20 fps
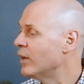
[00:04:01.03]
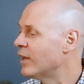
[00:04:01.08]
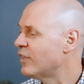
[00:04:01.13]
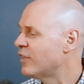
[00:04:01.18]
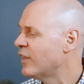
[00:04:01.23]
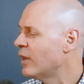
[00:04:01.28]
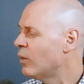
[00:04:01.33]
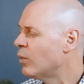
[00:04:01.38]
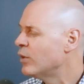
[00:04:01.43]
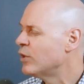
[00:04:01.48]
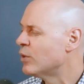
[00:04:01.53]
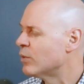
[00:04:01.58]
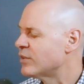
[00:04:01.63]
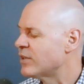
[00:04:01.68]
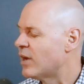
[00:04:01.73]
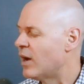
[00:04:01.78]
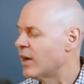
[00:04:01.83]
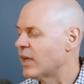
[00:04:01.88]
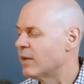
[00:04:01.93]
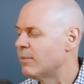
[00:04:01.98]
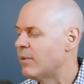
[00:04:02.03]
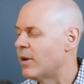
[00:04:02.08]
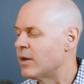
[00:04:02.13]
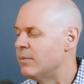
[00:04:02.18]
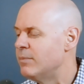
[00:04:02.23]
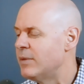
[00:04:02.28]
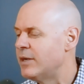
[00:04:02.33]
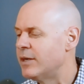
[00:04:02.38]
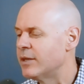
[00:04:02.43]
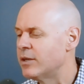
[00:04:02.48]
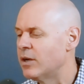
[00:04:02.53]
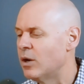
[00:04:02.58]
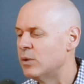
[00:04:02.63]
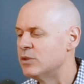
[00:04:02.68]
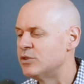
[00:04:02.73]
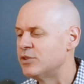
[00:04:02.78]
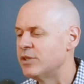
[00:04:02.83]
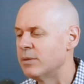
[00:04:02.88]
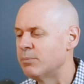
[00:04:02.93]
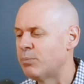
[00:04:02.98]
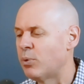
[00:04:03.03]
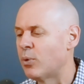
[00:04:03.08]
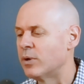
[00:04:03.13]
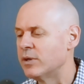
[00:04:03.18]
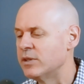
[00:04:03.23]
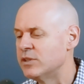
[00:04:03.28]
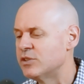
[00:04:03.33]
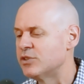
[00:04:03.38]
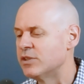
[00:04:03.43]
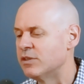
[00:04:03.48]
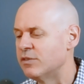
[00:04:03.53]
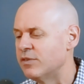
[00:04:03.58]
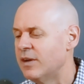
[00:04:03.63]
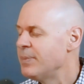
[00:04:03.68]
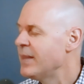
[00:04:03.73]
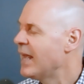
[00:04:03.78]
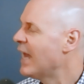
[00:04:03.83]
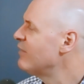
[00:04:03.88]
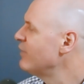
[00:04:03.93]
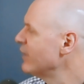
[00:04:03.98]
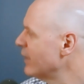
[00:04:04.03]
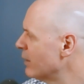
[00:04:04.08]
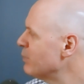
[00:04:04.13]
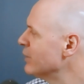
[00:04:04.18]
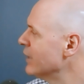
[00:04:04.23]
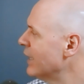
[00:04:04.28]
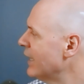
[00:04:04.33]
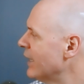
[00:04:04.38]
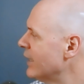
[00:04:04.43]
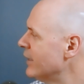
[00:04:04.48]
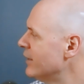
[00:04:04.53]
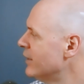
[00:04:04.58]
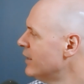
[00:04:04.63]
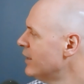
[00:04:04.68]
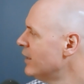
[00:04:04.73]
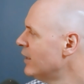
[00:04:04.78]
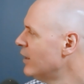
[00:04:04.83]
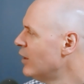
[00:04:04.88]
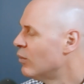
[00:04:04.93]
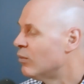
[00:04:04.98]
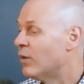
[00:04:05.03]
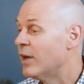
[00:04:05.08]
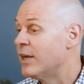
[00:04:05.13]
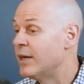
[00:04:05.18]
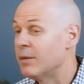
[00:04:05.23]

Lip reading: And I think what you were talking about a minute ago is the importance of having a plan, right?